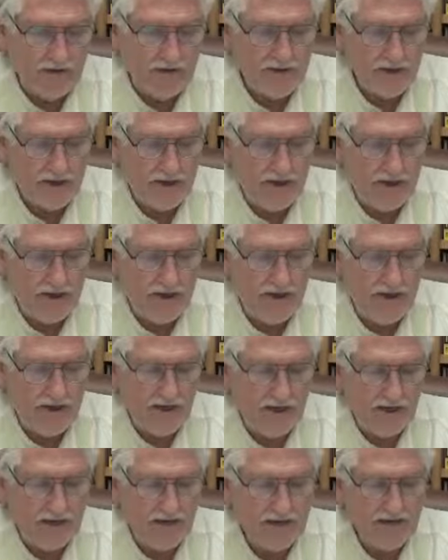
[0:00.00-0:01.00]
is
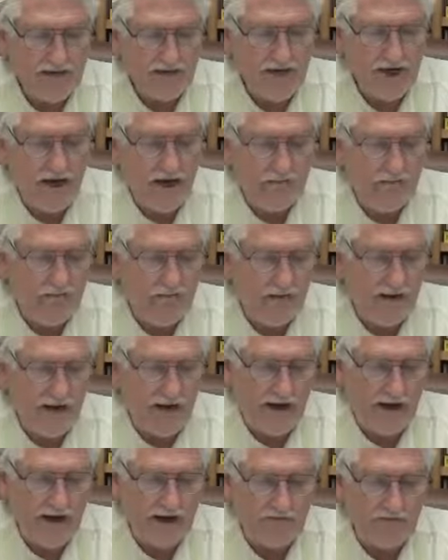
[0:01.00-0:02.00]
Najab.
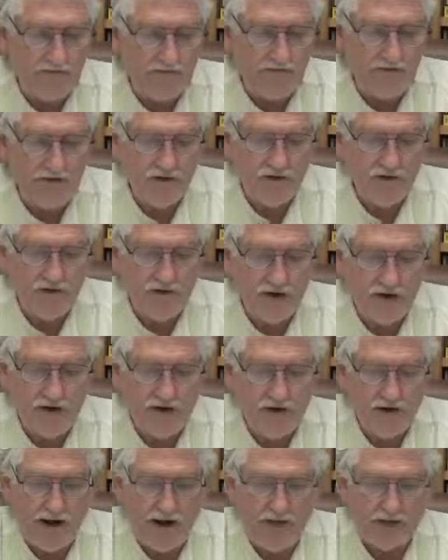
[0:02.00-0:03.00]
I am confused by
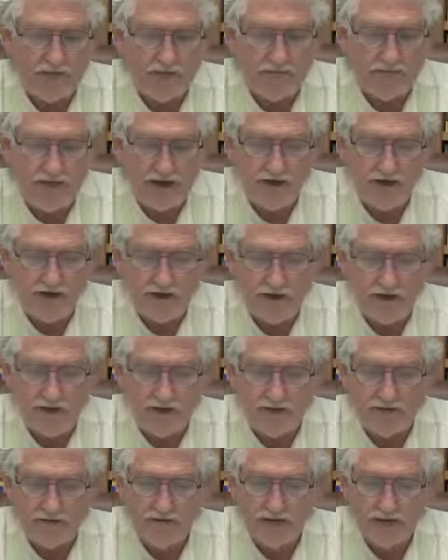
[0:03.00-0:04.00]
your acid-base
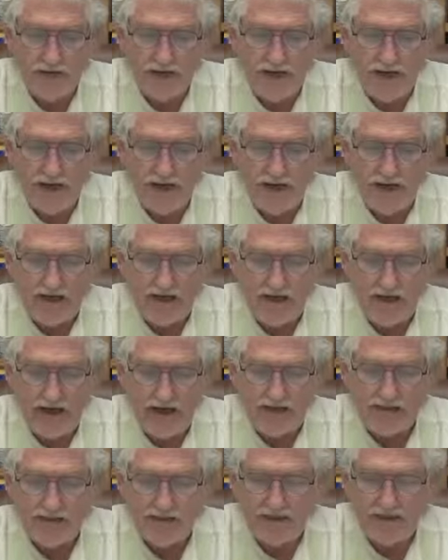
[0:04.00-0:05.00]
terms. An
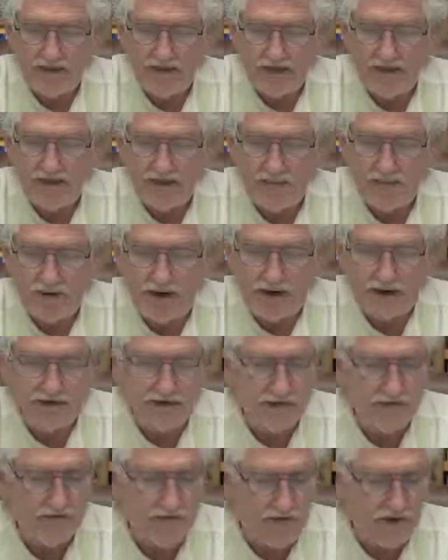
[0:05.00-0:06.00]
acid has a
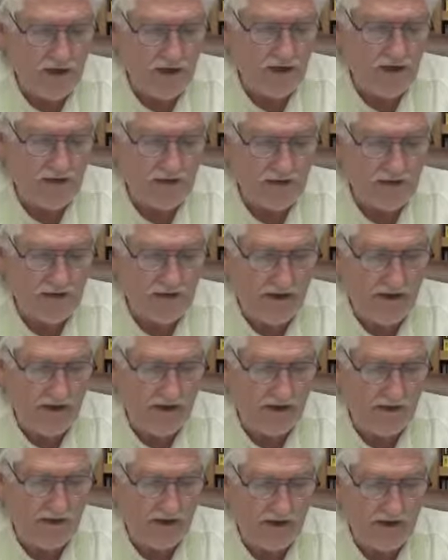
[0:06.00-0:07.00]
positive charge of
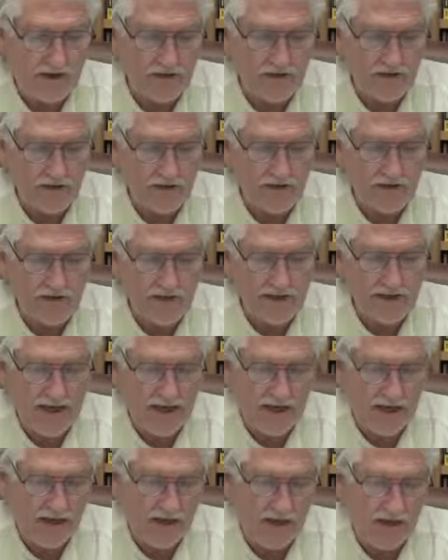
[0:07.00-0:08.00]
hydrogen. It's called a
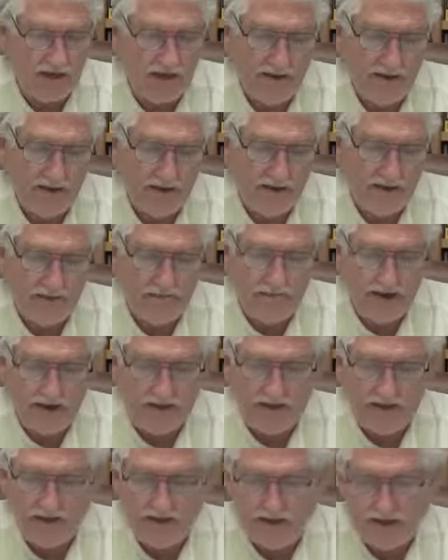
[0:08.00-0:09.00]
cation. A
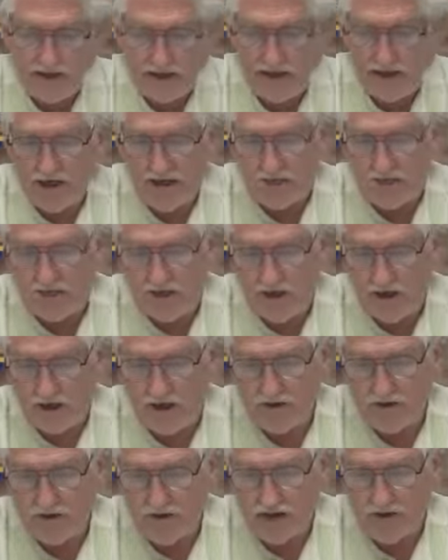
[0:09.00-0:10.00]
base has a negative
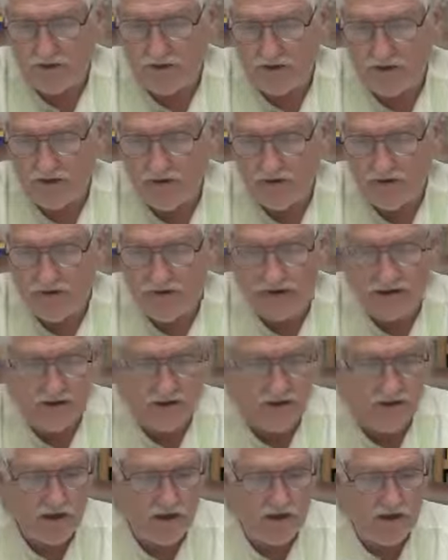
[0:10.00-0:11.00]
charge, absolutely, and
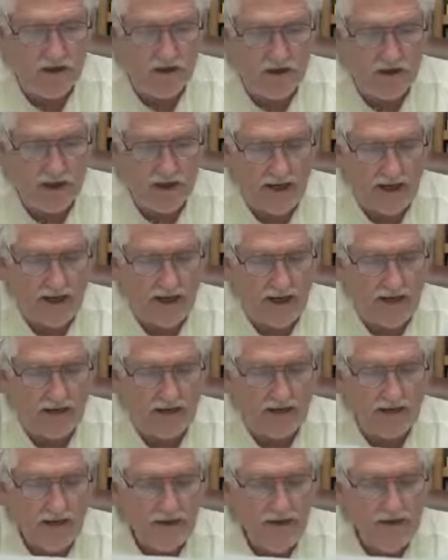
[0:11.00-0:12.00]
is called an
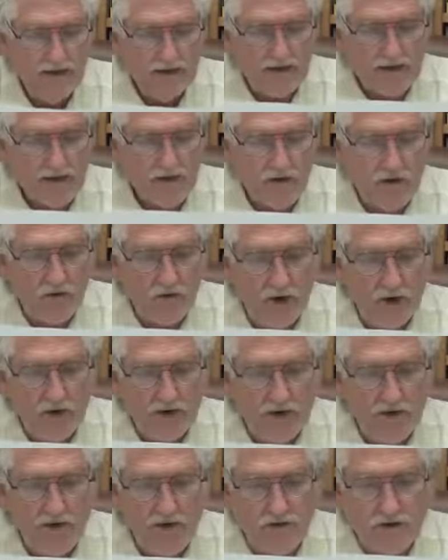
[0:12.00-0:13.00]
anion. So
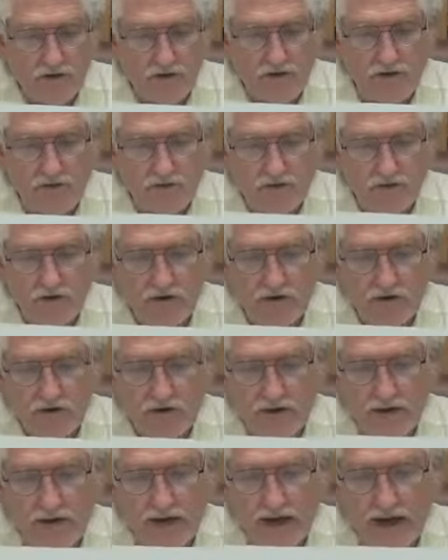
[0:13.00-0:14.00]
why do you refer
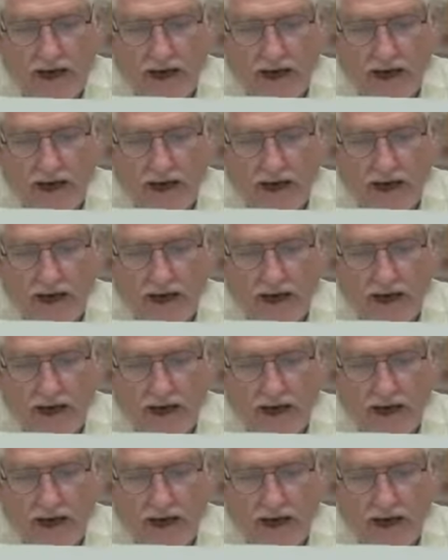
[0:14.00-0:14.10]
to an